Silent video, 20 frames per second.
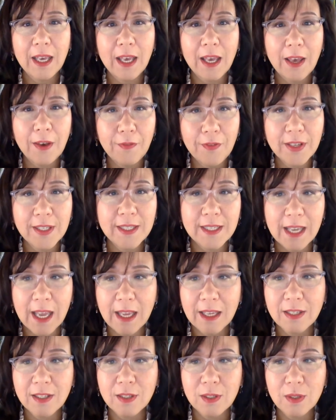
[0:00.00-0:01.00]
it
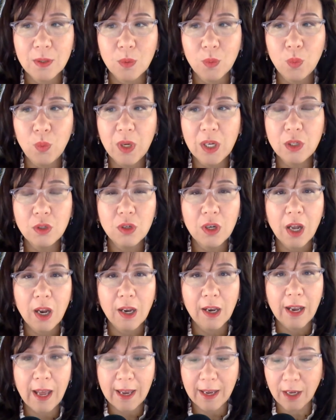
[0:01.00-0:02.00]
says we do not
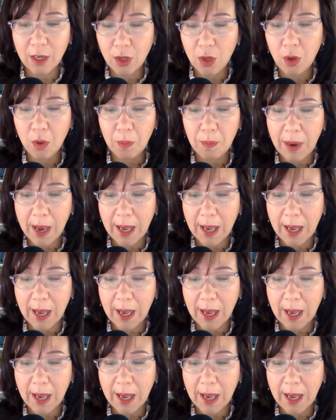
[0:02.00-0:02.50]
like you